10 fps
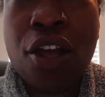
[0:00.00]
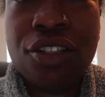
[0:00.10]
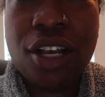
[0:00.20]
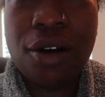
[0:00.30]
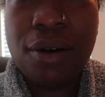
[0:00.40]

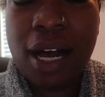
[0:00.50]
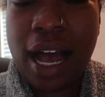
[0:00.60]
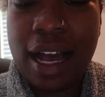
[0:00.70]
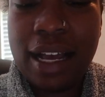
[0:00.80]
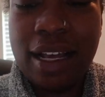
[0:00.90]
so
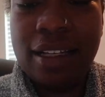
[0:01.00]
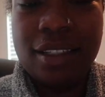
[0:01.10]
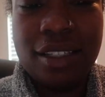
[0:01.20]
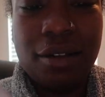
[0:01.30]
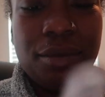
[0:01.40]
I got
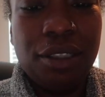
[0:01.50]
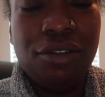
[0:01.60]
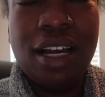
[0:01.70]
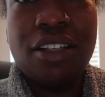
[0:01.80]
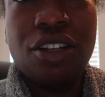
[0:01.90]
some,
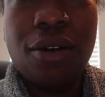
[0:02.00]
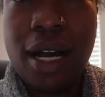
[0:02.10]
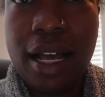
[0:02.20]
you guys know I